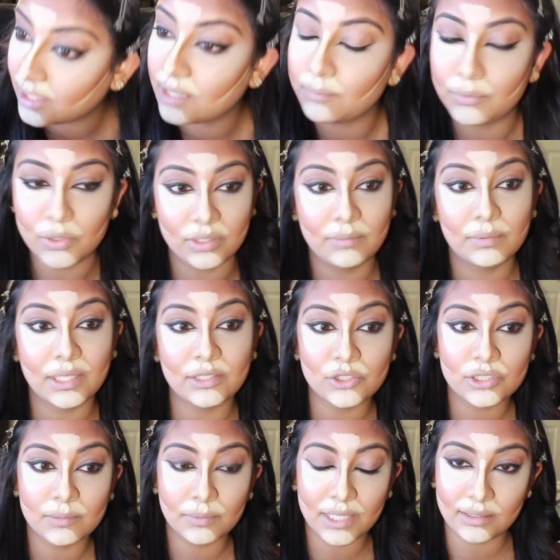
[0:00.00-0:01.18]
a beauty blender
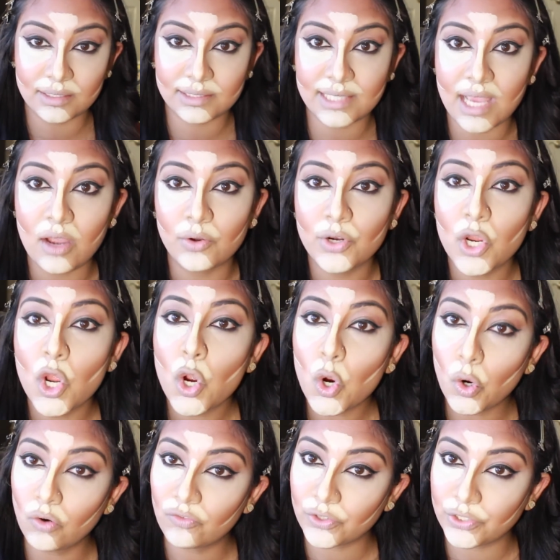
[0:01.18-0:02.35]
to blend this out
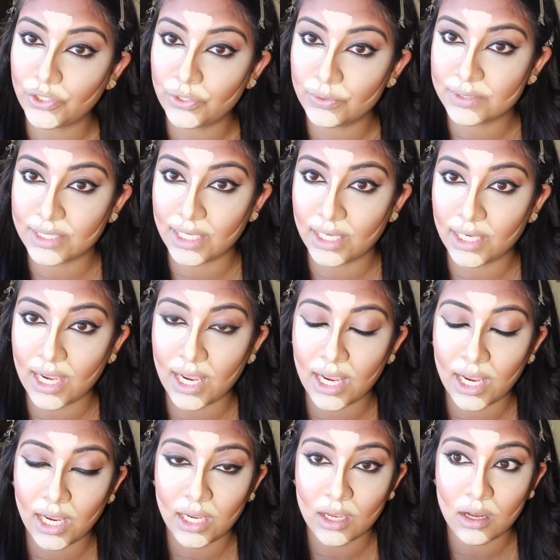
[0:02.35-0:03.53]
over using
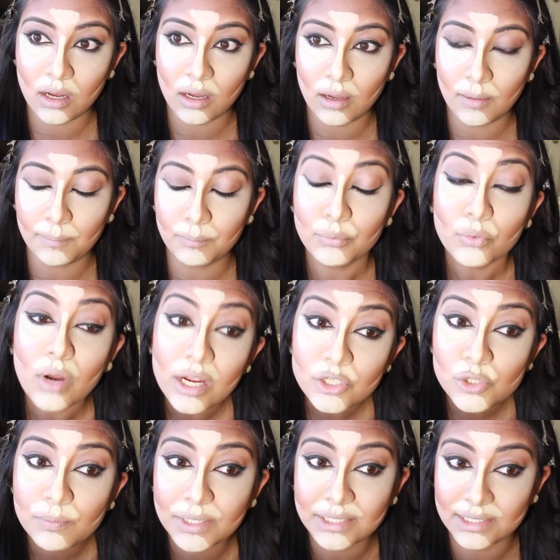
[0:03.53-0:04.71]
a
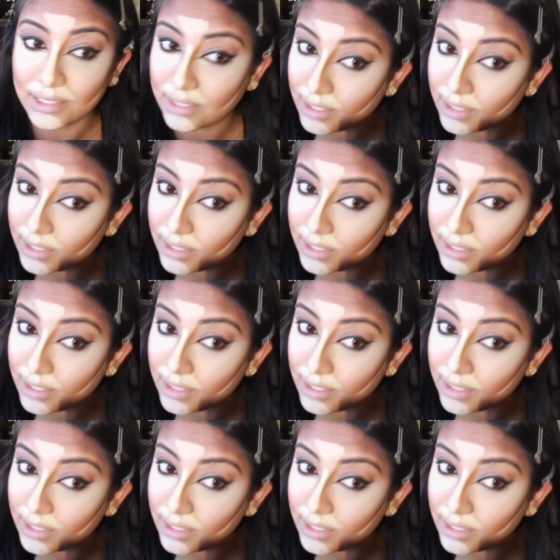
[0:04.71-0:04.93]
brush, because I